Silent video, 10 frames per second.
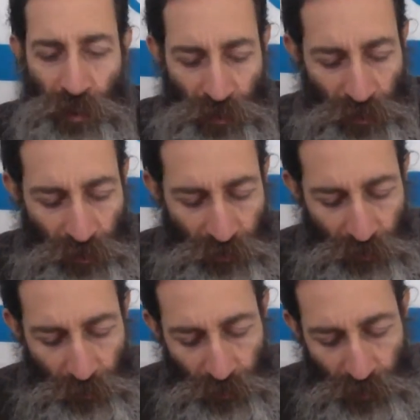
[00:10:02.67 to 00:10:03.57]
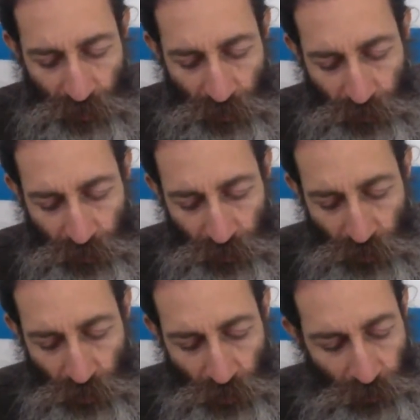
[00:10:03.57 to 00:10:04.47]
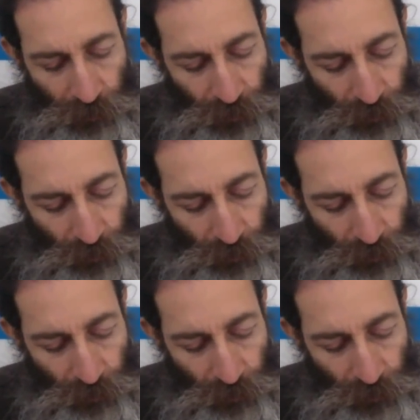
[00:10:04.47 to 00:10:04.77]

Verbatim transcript: that had so much significance to them.